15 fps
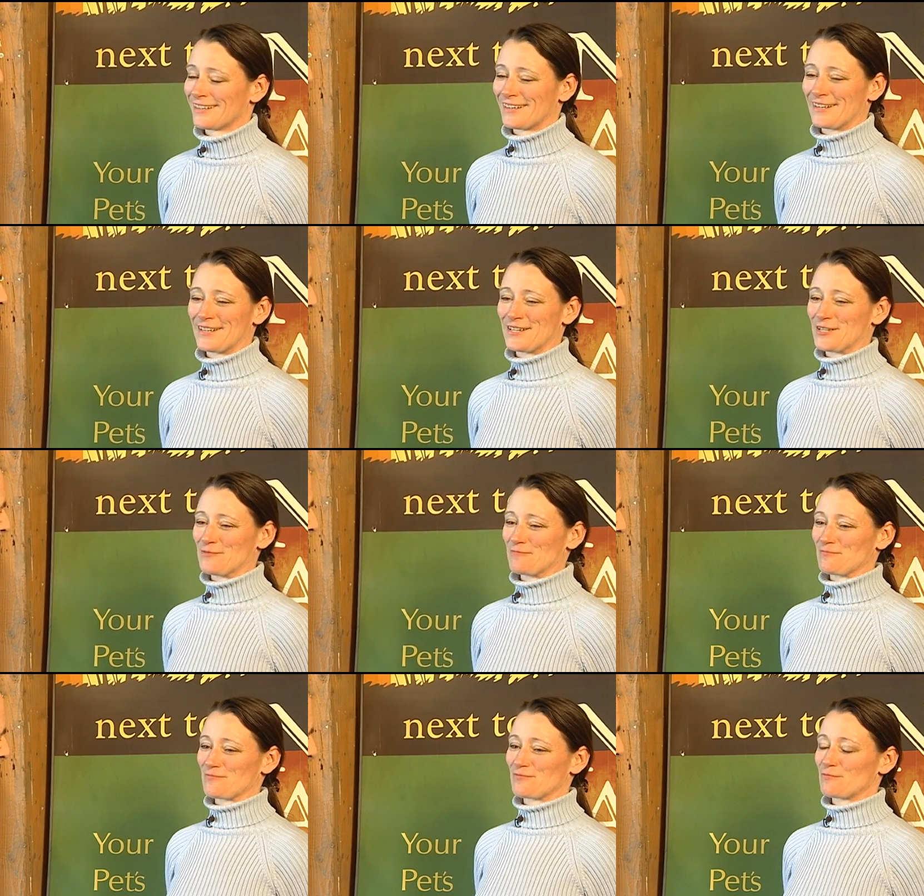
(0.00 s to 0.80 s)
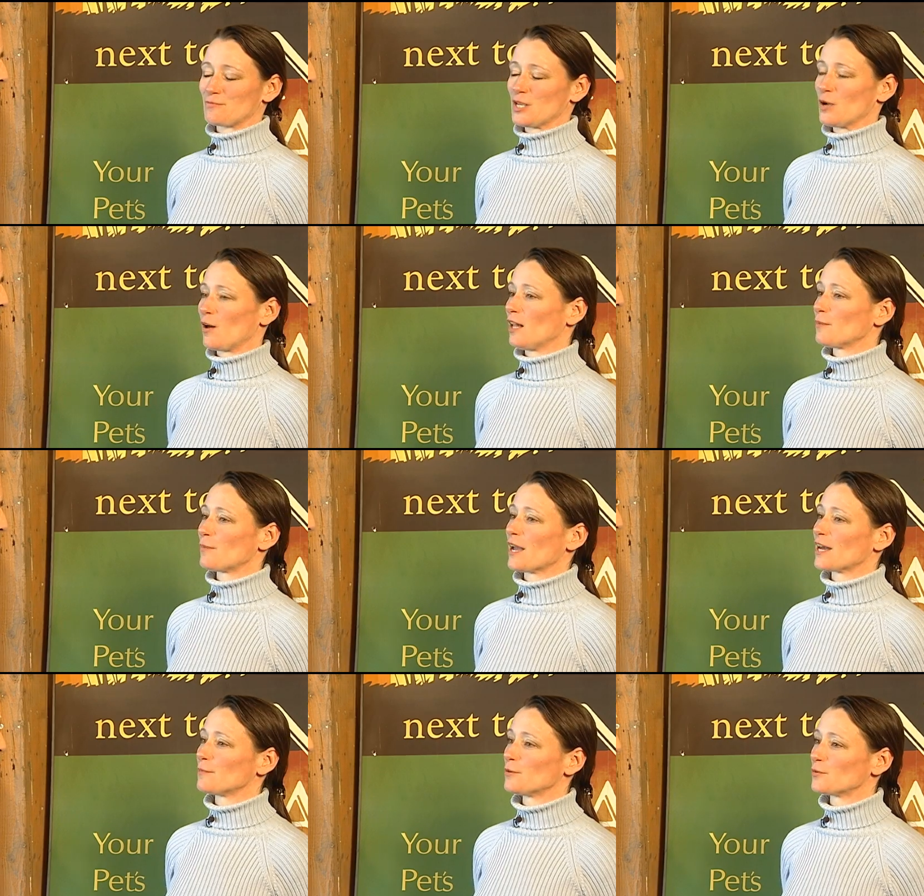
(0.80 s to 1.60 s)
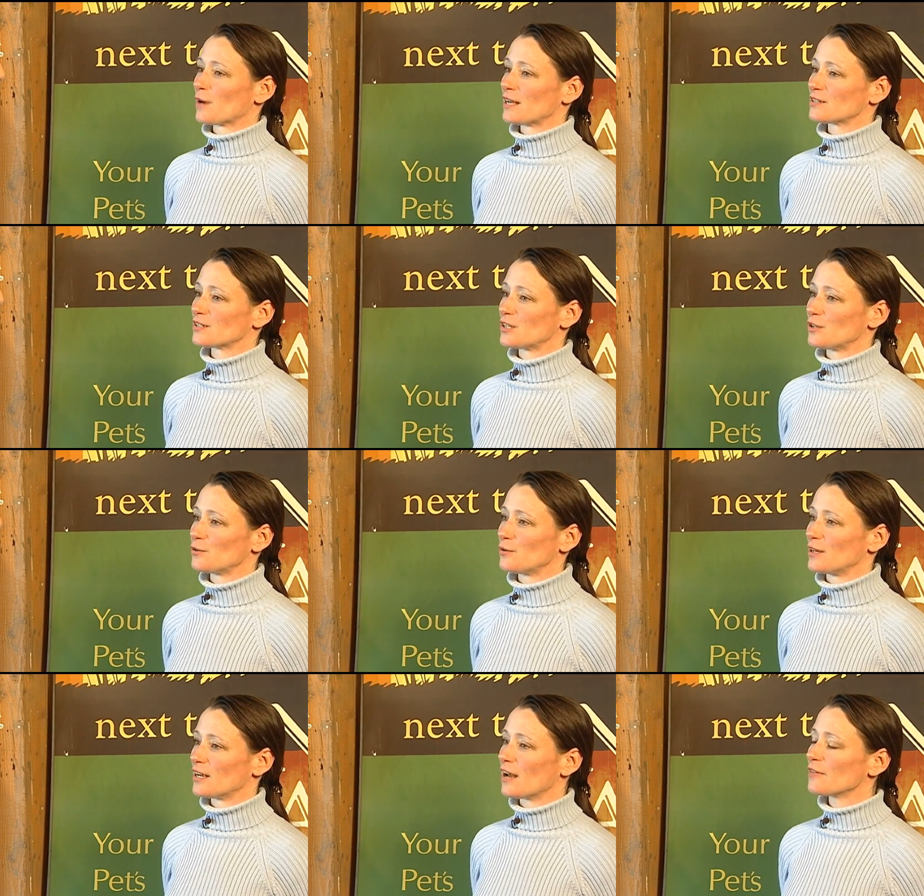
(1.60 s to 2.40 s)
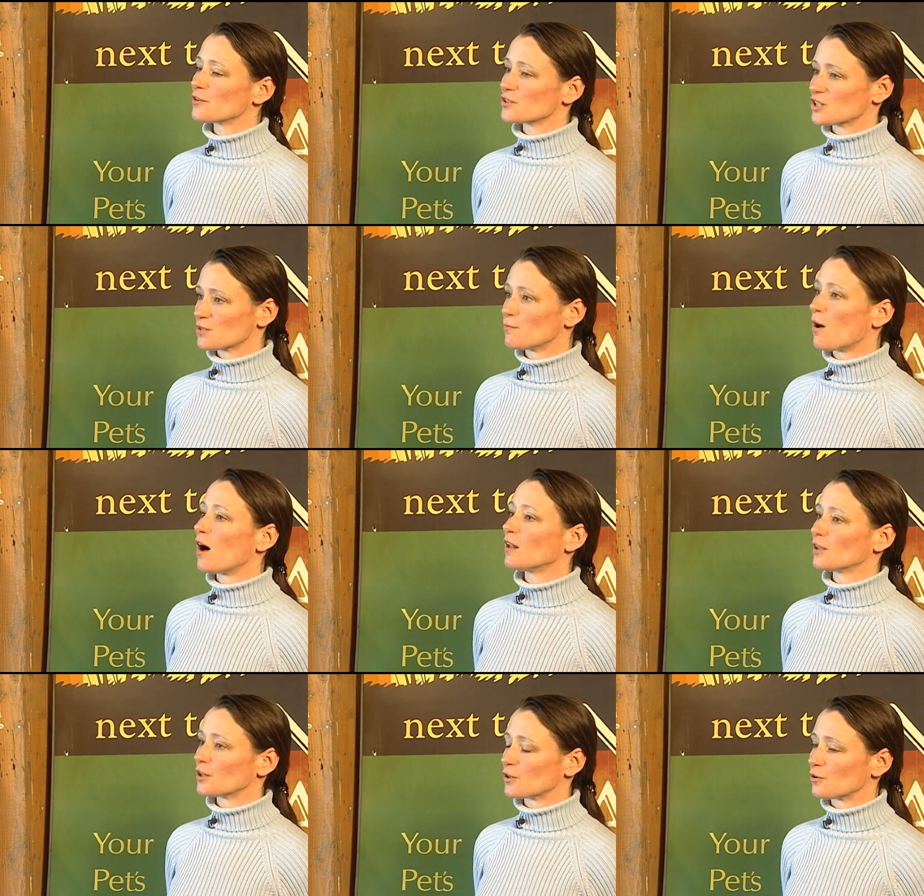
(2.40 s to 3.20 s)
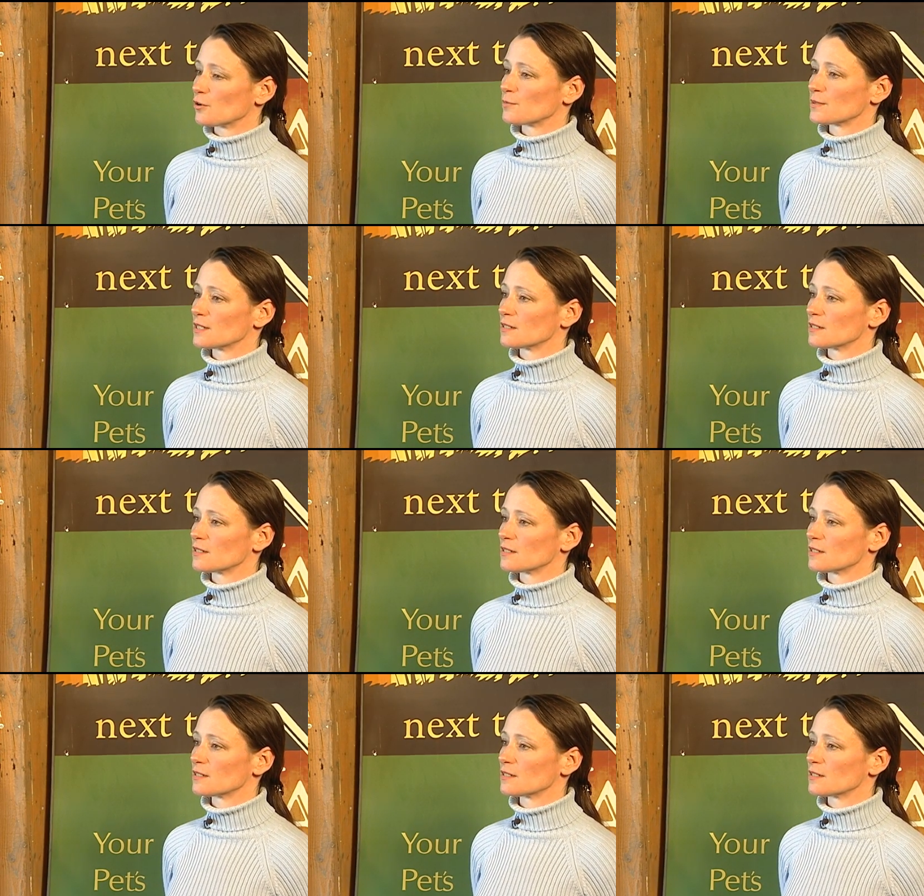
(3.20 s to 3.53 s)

Puyallup Animal Rescue, and other smaller groups.